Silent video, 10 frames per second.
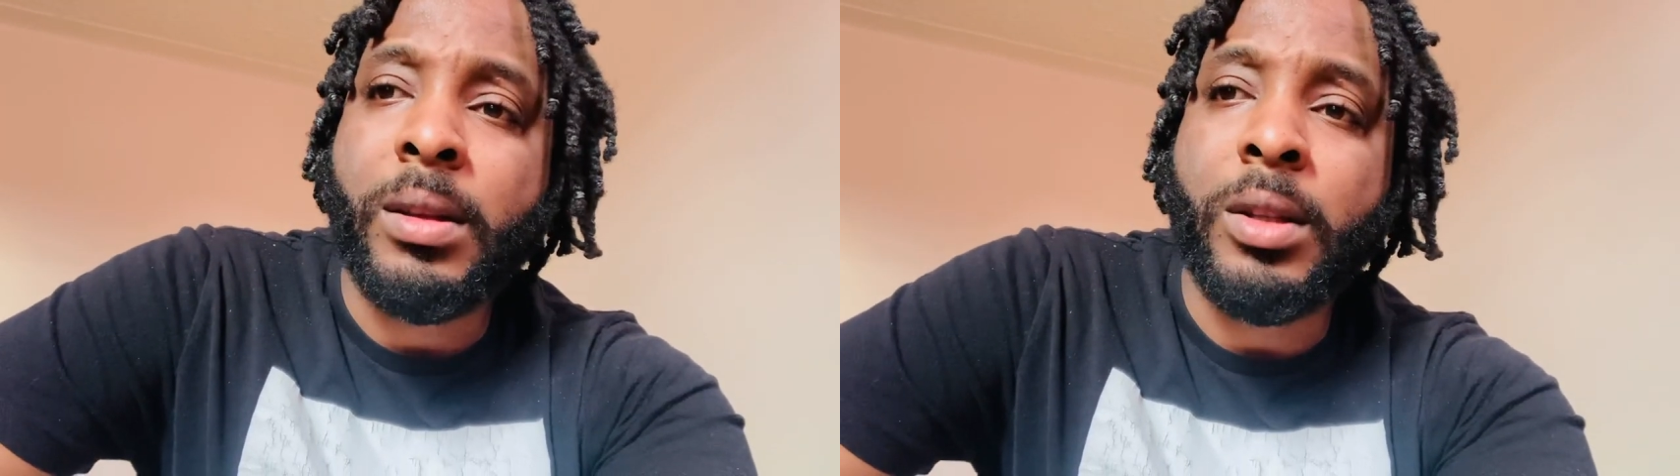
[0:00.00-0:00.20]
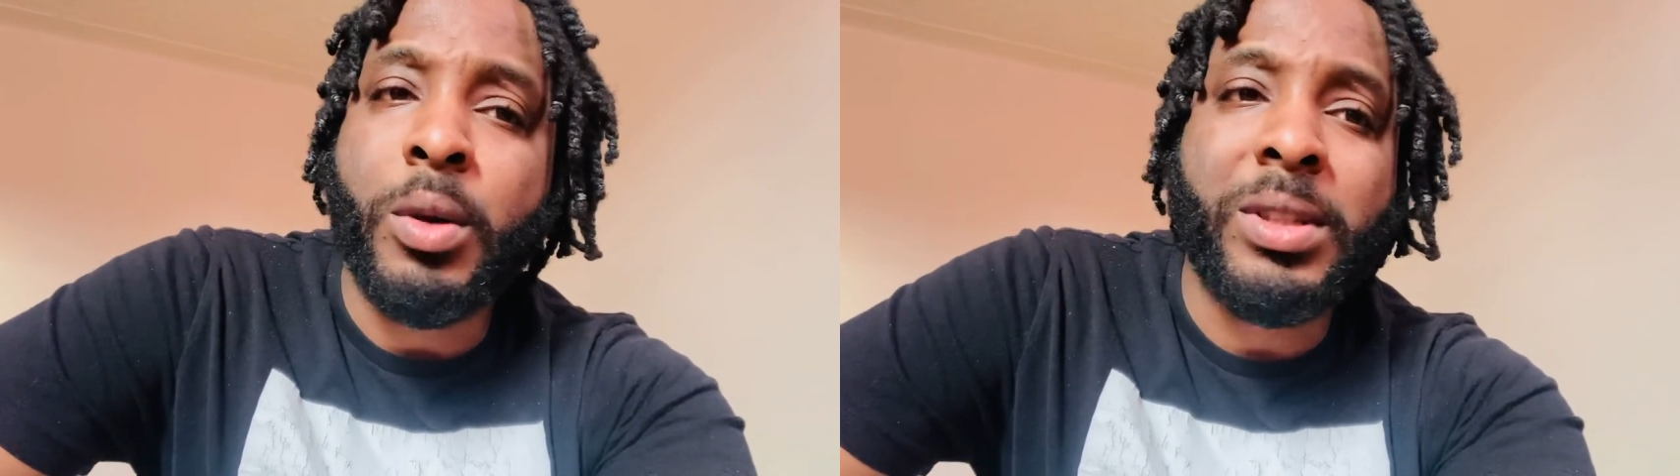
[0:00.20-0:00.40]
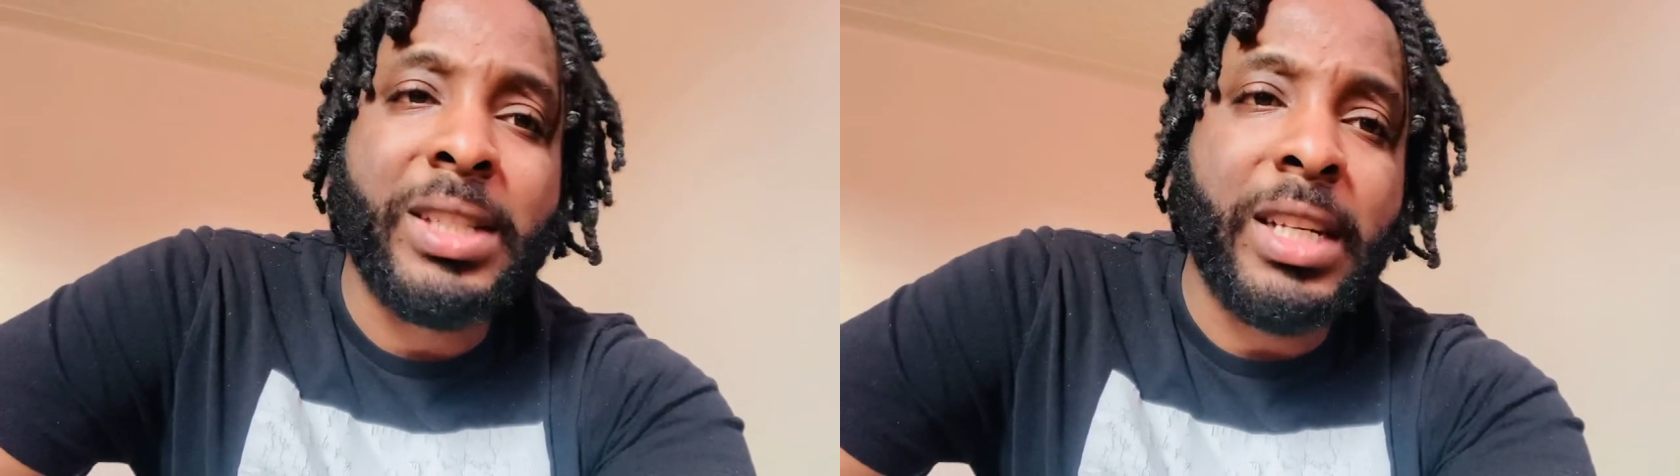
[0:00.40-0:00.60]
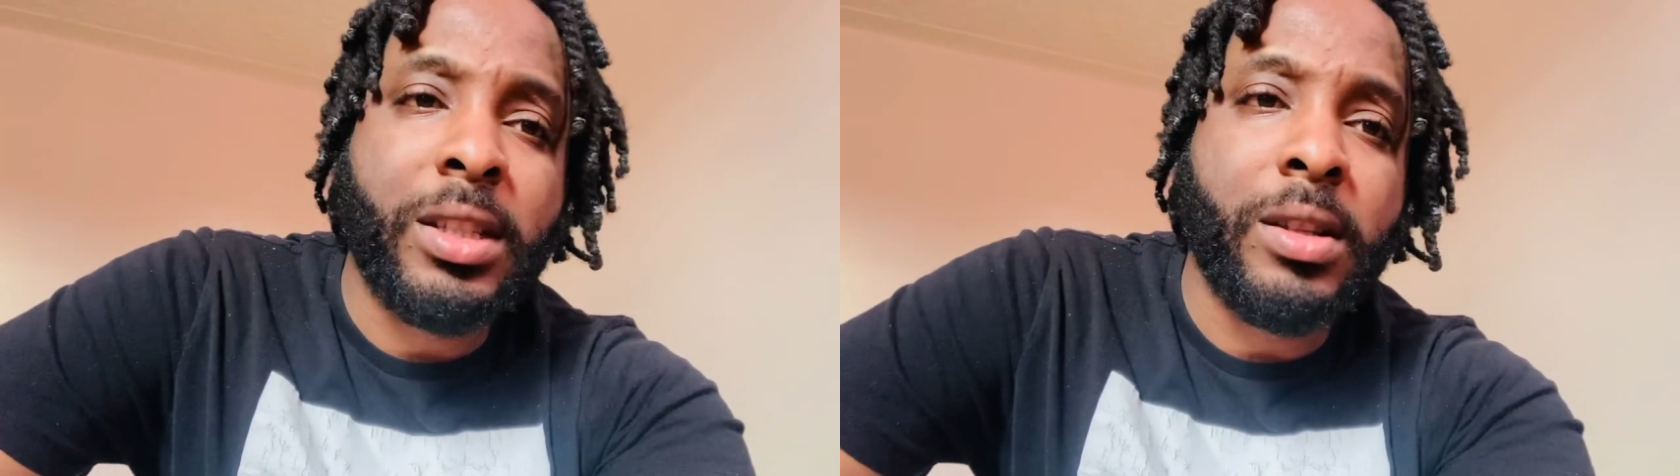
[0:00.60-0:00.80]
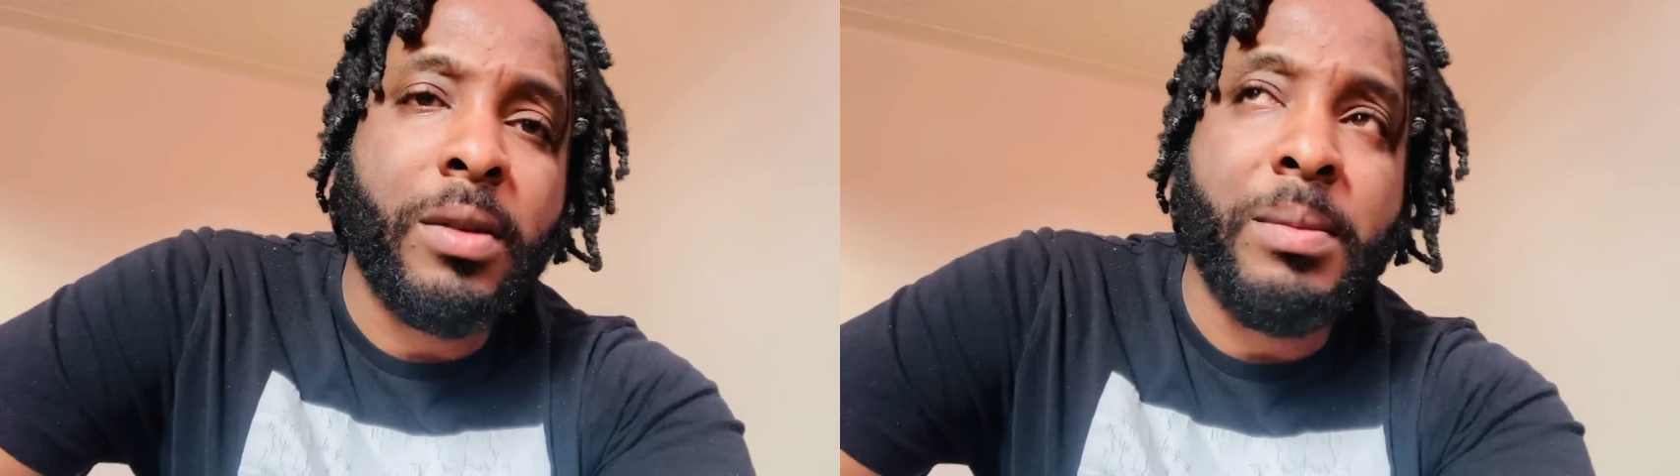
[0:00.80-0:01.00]
those changes
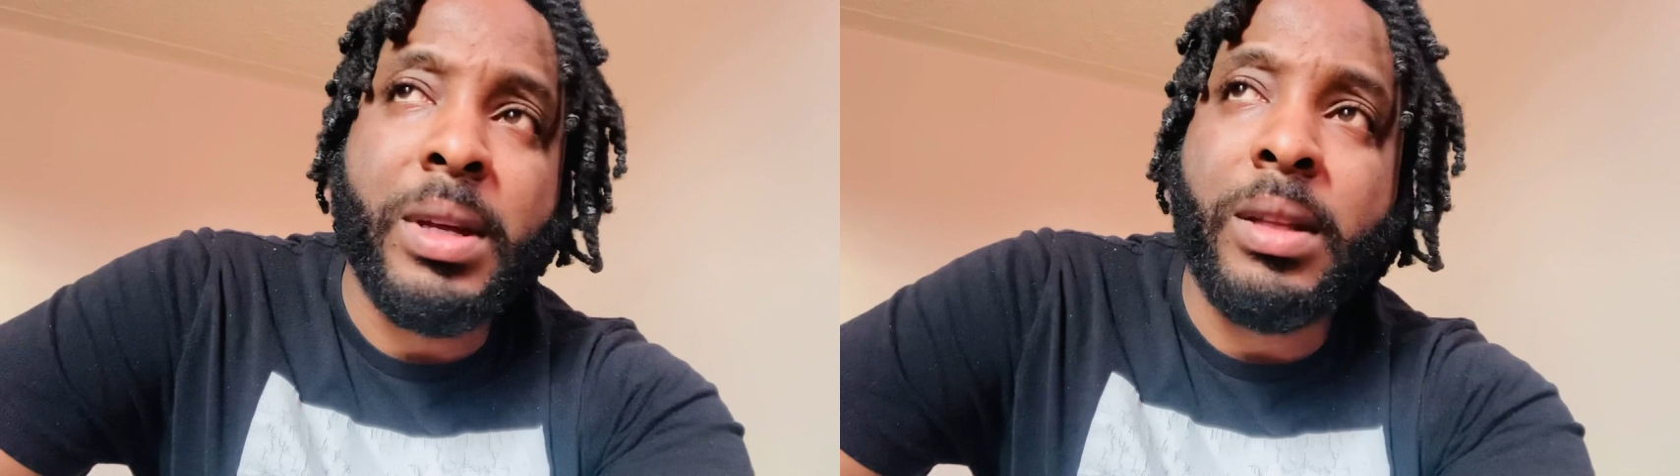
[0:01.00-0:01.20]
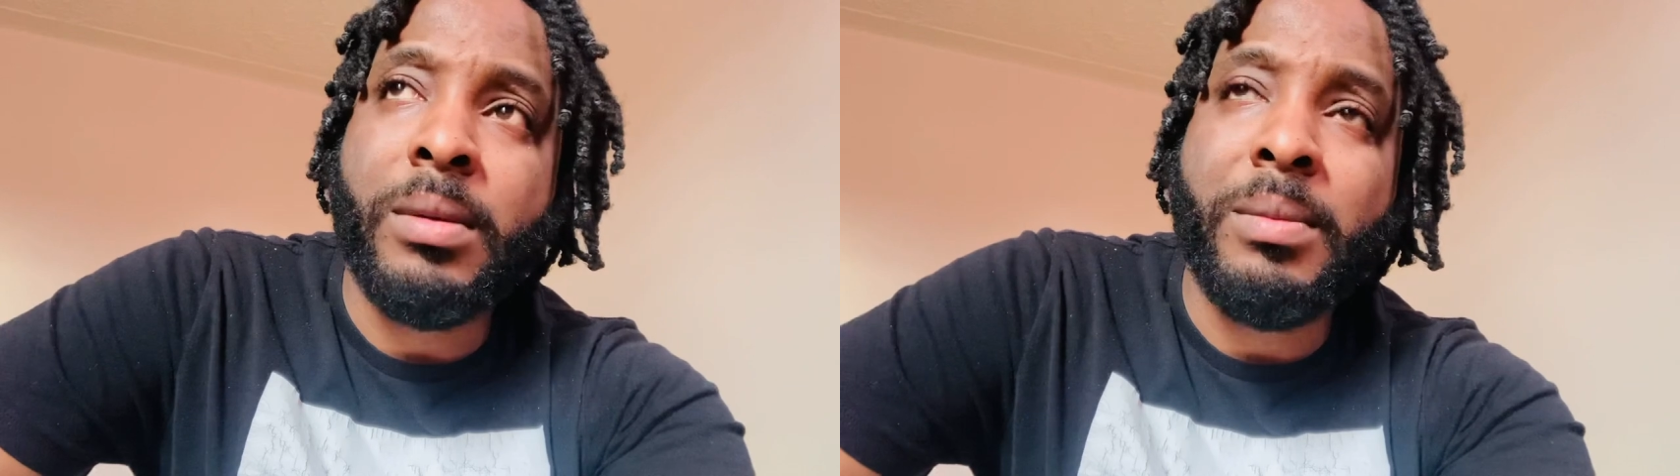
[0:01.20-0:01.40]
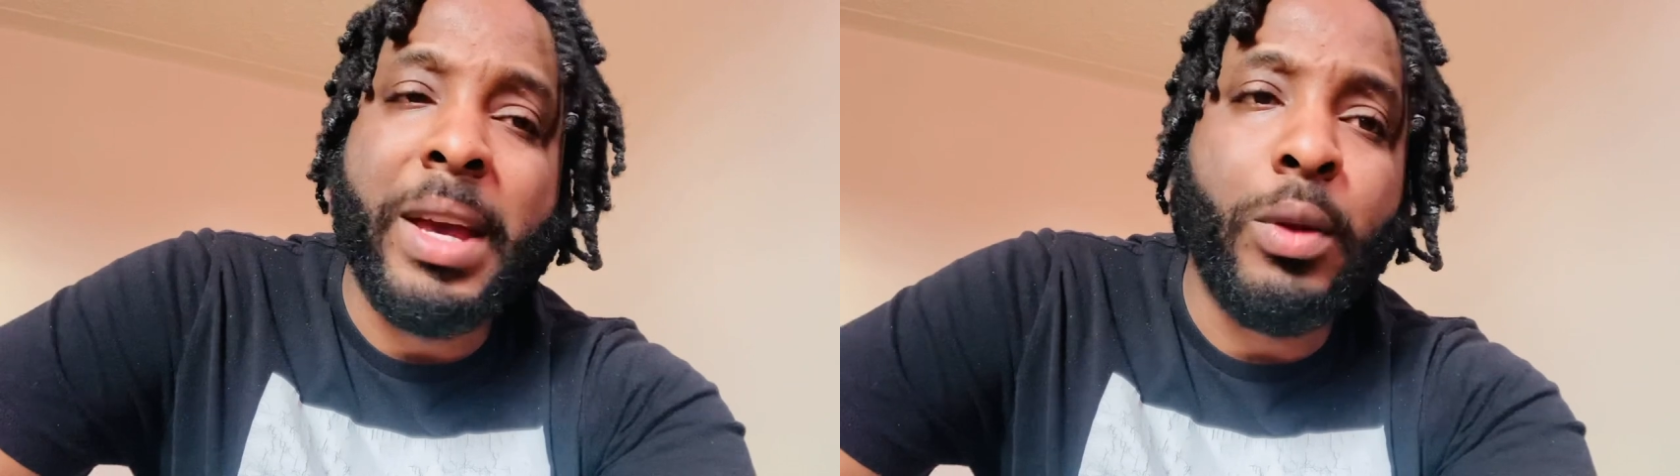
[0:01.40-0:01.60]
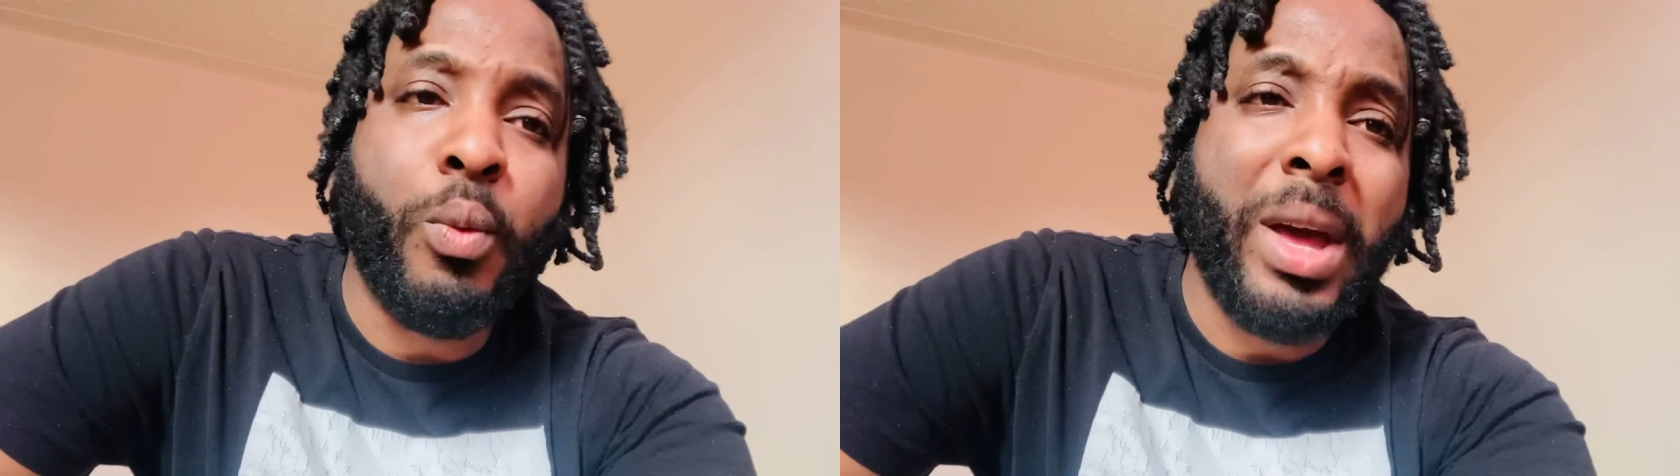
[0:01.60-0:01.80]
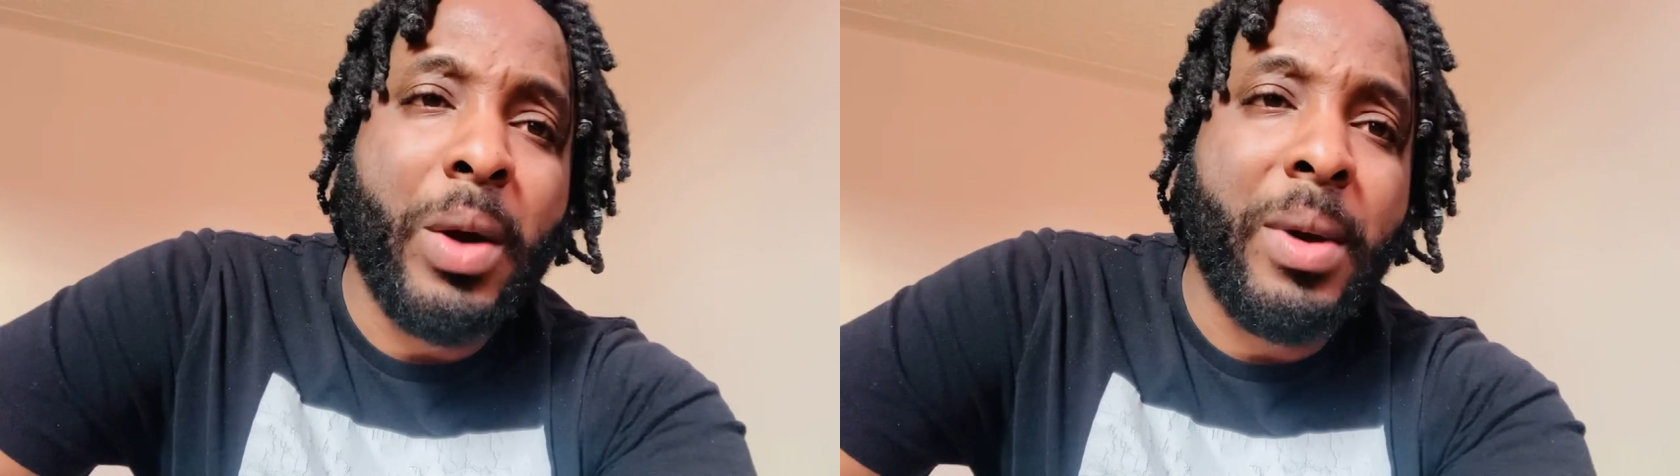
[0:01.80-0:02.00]
have been made
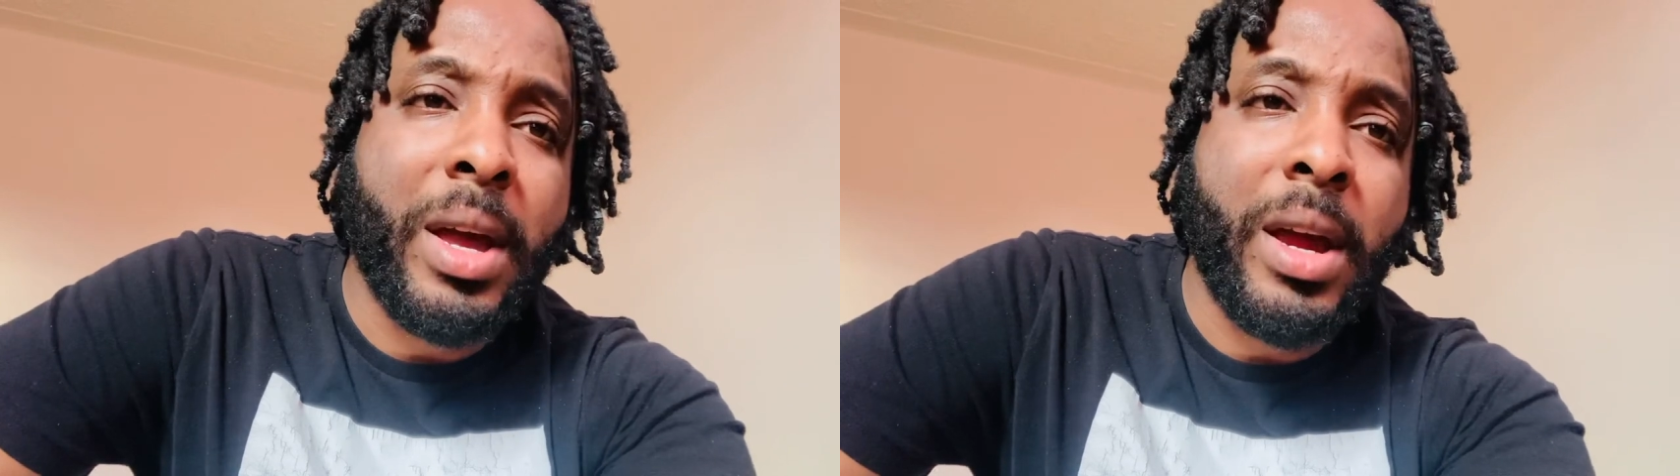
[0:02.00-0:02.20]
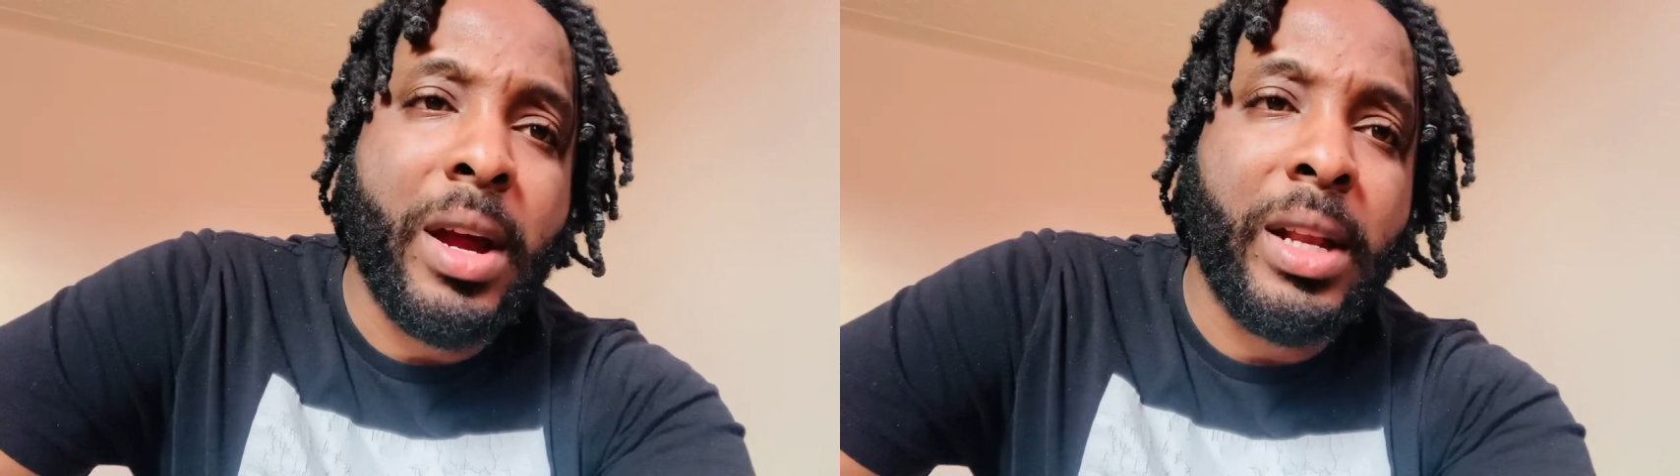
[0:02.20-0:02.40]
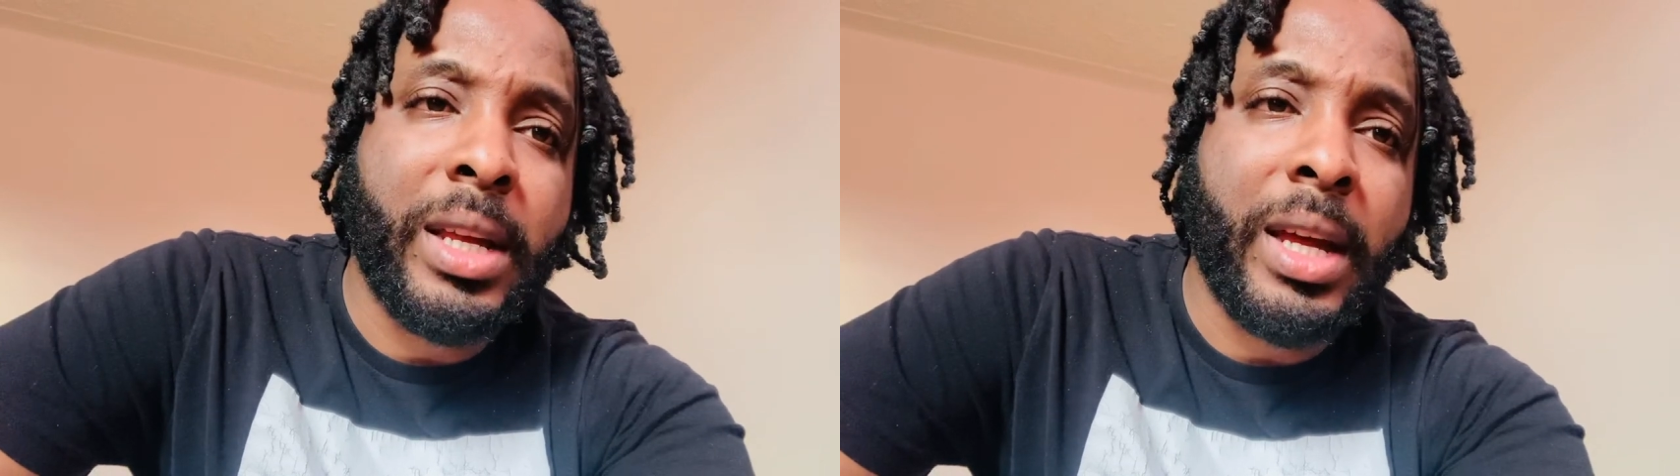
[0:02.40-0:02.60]
way, way earlier,